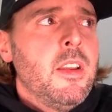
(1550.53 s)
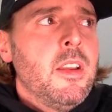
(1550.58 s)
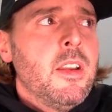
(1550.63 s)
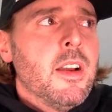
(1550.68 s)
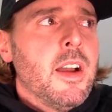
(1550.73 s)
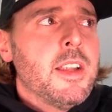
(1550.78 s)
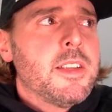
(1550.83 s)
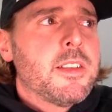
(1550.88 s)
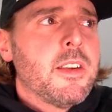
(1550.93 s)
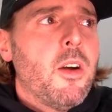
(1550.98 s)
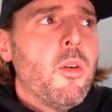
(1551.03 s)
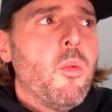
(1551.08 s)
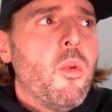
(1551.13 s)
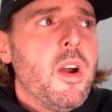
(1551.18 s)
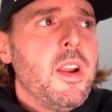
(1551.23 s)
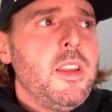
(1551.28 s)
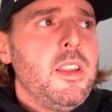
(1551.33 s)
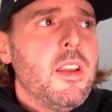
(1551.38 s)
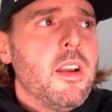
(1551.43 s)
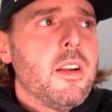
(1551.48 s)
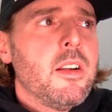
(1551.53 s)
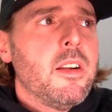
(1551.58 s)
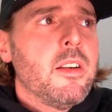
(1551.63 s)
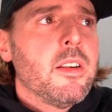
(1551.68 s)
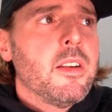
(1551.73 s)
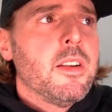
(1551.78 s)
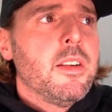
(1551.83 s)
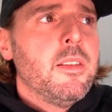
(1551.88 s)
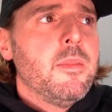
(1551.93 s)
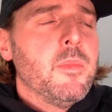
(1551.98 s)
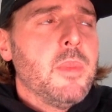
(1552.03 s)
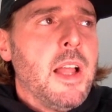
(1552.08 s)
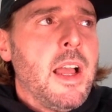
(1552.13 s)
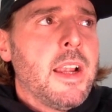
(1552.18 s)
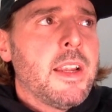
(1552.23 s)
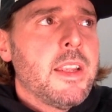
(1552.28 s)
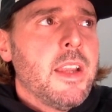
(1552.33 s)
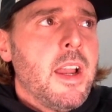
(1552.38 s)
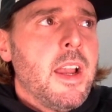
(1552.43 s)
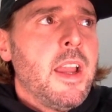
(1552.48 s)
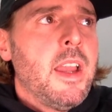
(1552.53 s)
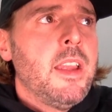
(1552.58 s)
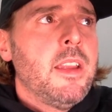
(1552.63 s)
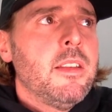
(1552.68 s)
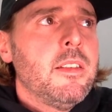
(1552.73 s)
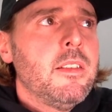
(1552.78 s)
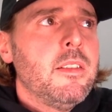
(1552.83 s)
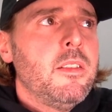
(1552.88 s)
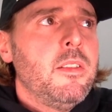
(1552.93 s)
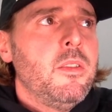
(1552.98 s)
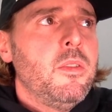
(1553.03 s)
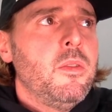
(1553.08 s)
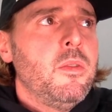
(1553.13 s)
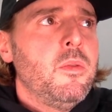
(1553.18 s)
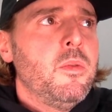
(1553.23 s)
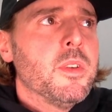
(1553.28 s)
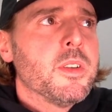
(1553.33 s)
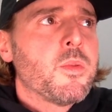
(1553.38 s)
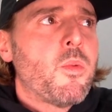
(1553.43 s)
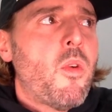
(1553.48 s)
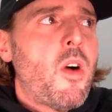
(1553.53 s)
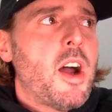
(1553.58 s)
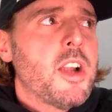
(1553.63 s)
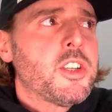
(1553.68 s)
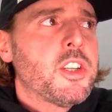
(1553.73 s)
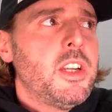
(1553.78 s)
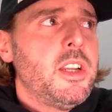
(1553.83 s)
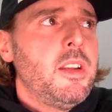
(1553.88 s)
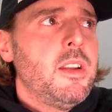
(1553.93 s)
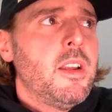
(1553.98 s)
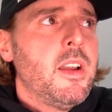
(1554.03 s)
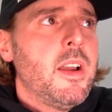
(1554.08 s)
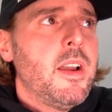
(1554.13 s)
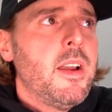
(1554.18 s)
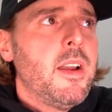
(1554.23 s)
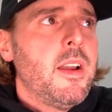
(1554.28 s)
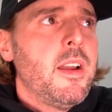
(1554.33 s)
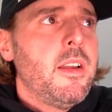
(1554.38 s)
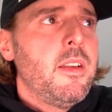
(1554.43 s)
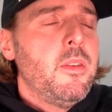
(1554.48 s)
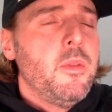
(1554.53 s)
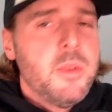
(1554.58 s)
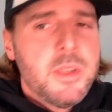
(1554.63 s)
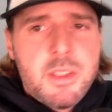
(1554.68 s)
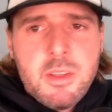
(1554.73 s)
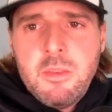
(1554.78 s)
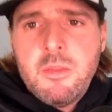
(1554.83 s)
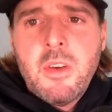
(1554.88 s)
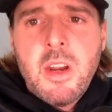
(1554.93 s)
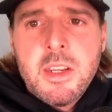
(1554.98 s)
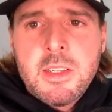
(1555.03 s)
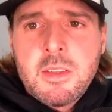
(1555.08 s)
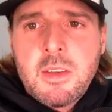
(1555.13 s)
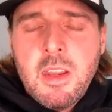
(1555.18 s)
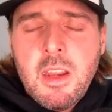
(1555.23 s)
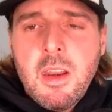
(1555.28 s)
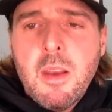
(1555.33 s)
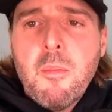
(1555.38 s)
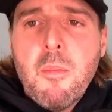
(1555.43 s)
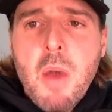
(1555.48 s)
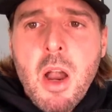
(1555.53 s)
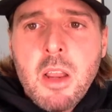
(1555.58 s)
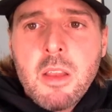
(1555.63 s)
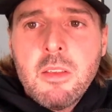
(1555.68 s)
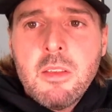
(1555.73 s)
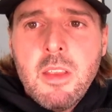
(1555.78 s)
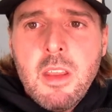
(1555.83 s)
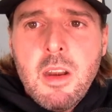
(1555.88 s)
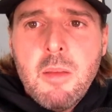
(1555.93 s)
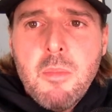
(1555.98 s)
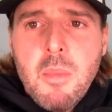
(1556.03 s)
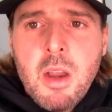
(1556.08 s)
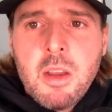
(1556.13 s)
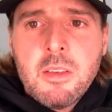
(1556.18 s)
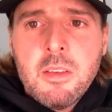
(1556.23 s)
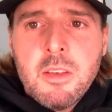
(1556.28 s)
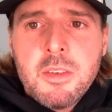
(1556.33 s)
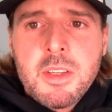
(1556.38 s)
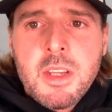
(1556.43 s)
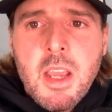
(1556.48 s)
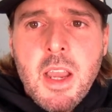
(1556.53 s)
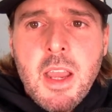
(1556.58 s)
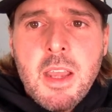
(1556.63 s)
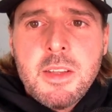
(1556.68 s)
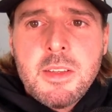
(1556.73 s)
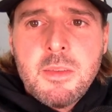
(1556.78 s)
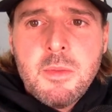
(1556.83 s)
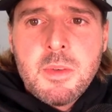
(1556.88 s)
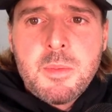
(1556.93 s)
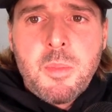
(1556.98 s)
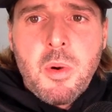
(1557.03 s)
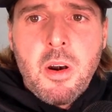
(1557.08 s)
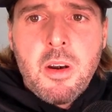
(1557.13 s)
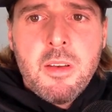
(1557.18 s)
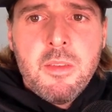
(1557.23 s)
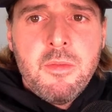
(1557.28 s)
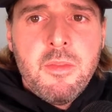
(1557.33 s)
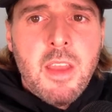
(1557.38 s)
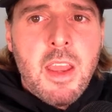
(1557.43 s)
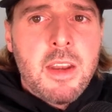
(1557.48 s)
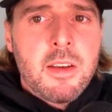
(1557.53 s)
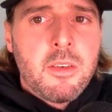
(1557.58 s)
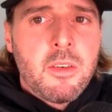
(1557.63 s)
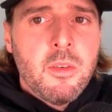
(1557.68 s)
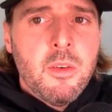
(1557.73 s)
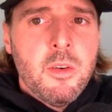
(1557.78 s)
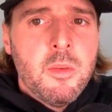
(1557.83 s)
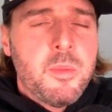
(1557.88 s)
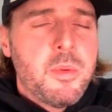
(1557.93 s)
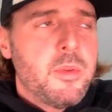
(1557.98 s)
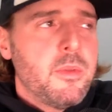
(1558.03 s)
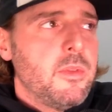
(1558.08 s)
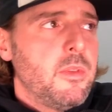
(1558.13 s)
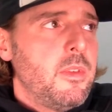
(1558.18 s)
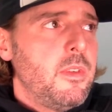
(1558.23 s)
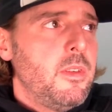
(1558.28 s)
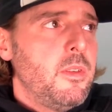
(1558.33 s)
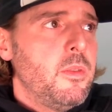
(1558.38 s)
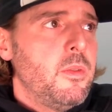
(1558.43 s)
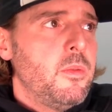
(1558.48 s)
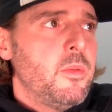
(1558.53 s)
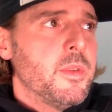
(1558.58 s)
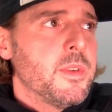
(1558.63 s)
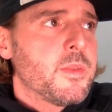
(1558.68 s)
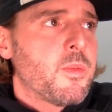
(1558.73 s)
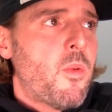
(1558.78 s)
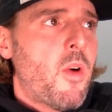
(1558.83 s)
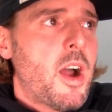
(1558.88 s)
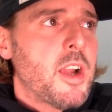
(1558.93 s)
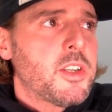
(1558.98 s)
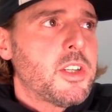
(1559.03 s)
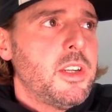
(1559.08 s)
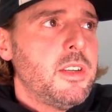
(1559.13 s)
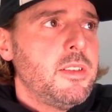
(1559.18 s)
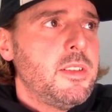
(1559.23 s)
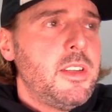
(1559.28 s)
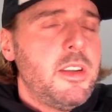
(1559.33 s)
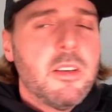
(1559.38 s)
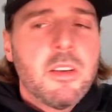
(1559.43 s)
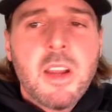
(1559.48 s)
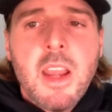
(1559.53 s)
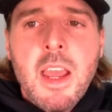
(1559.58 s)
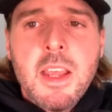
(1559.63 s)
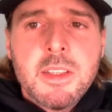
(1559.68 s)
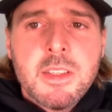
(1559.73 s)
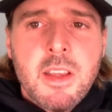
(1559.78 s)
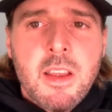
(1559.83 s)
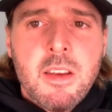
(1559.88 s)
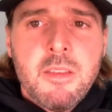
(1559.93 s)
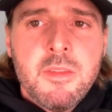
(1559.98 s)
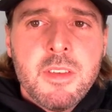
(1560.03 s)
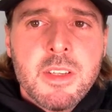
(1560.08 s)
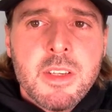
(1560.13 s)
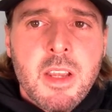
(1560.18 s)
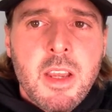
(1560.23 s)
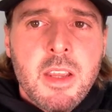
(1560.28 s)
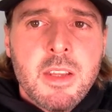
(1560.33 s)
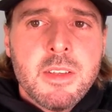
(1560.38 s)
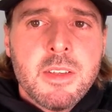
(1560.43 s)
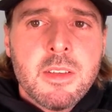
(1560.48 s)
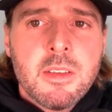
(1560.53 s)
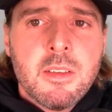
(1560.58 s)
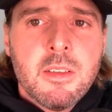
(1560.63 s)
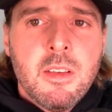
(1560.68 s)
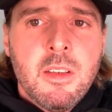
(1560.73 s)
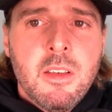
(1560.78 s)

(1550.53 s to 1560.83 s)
I saw one younger black guy who was washing, who was dressed in among those guys, who was part of that group, who was washing tear gas out of his eyes.